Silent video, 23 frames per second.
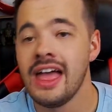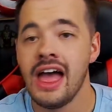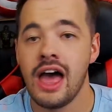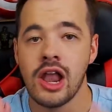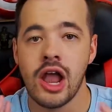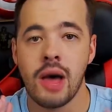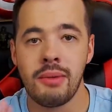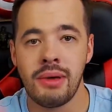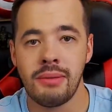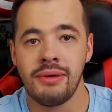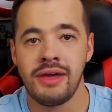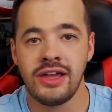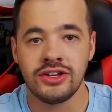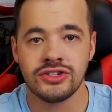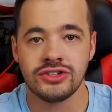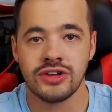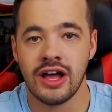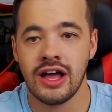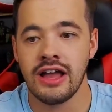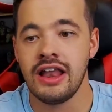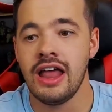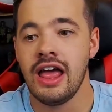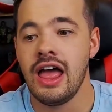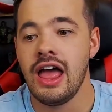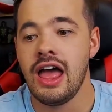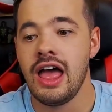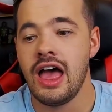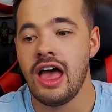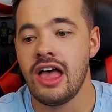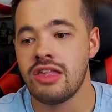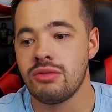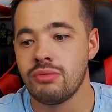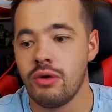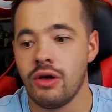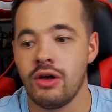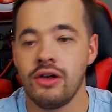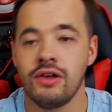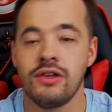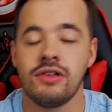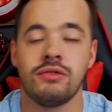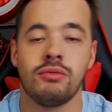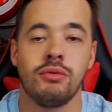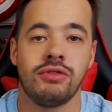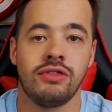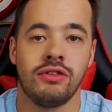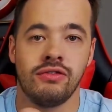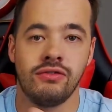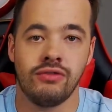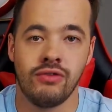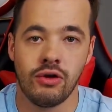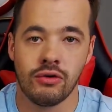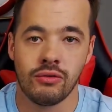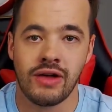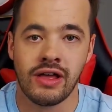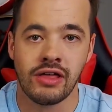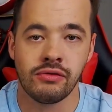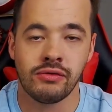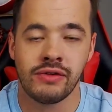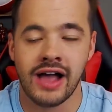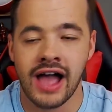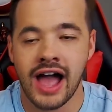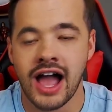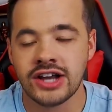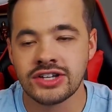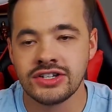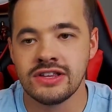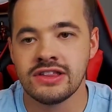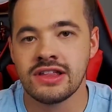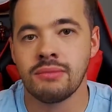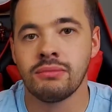And on my Patreon, as well as with the full-length reactions,